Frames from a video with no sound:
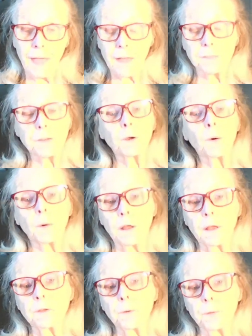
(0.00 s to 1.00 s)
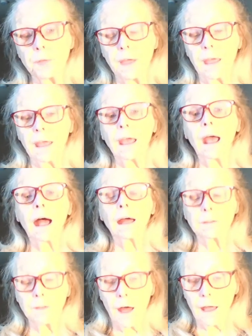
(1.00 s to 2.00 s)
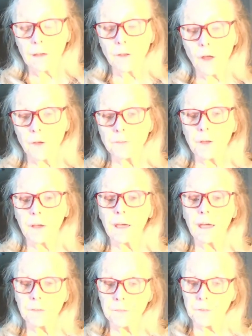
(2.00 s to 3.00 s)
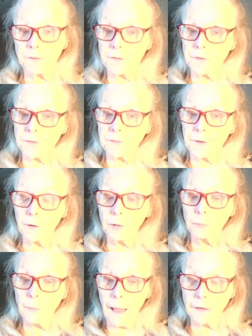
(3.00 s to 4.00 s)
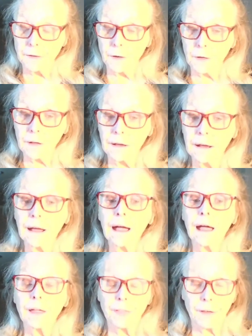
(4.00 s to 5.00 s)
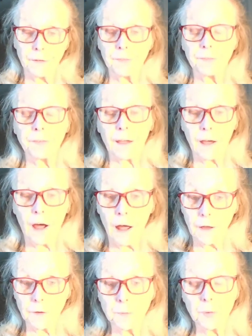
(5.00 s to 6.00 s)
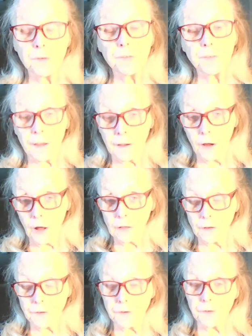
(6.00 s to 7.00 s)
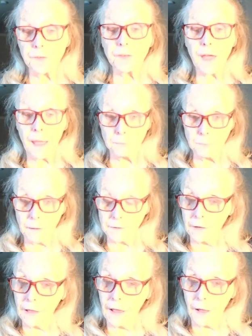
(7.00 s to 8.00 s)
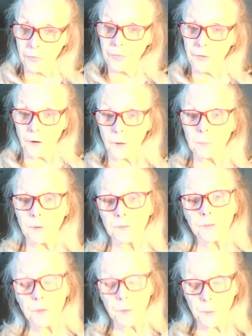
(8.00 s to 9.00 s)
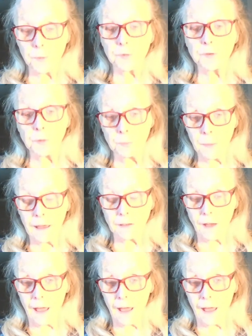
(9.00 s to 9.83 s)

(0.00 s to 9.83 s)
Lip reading: That's according to the Diagnostic and Statistical Manual that psychiatrists, psychologists, and mental health therapists use to make